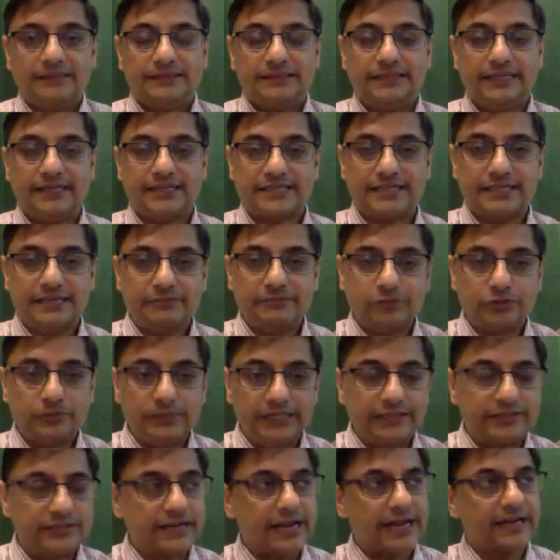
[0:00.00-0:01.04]
They seem to be
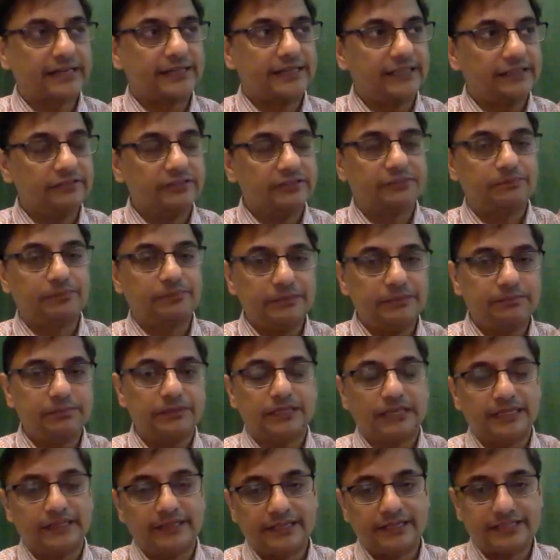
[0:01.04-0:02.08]
interacting with
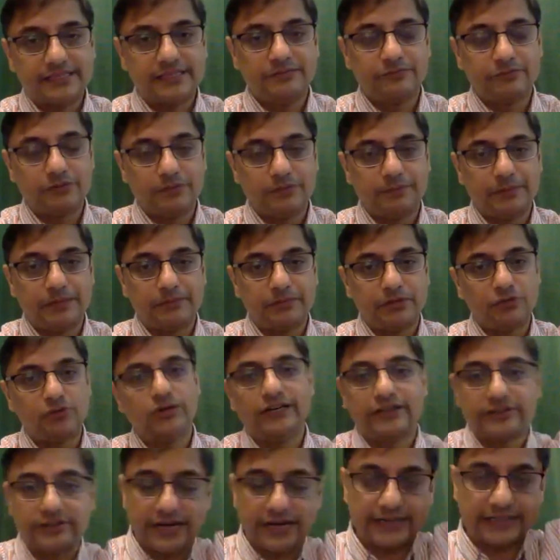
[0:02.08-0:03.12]
people and they seem to be people who are
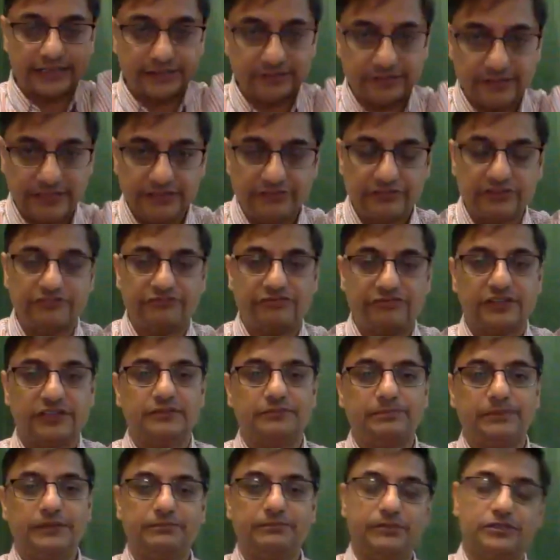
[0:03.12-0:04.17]
interacting with even
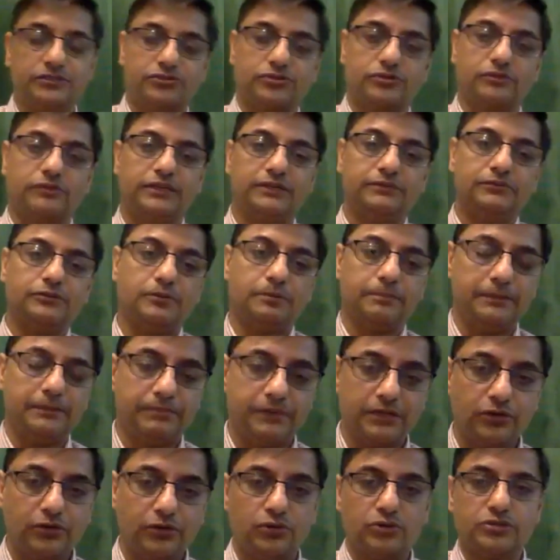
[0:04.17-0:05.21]
further people. So when you know,
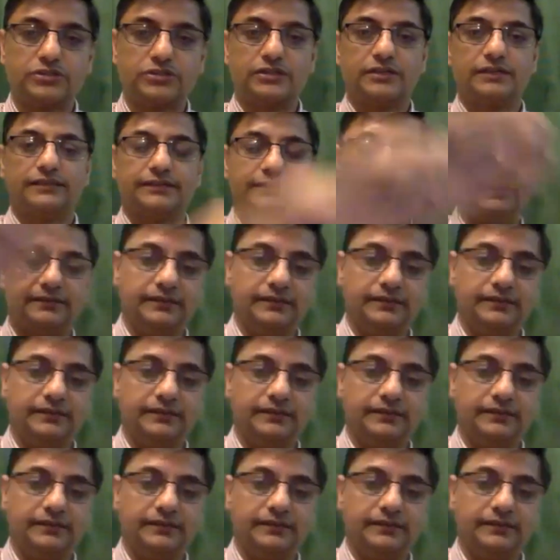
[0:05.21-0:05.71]
people goes on a,